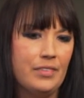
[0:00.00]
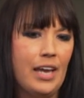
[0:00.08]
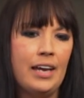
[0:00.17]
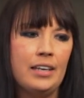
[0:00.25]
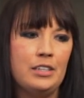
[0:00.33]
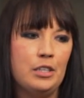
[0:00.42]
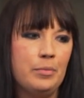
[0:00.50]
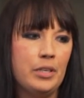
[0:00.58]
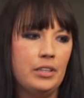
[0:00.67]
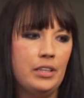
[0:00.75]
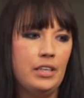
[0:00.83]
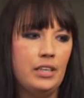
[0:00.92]

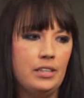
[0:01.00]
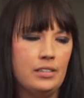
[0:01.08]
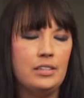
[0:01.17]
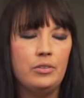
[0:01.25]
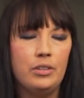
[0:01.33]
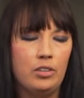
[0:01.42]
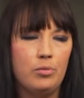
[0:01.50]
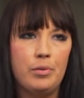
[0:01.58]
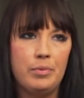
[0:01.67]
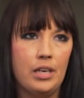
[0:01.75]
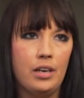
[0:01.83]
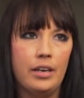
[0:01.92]
Academically, he's still a little bit
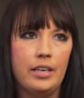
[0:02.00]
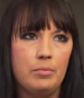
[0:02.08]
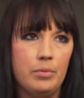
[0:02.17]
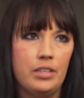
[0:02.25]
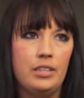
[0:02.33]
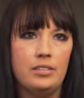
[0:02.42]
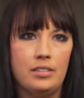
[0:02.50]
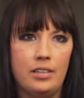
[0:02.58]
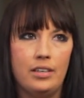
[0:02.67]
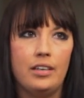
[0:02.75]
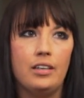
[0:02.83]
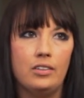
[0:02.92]
behind, but he's
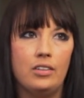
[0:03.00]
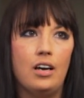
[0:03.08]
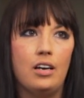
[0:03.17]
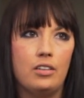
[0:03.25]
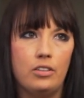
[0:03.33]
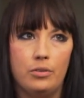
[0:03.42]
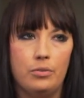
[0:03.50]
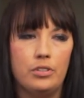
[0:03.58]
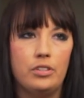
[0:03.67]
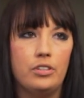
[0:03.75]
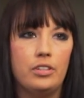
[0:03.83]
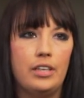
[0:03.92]
getting a lot closer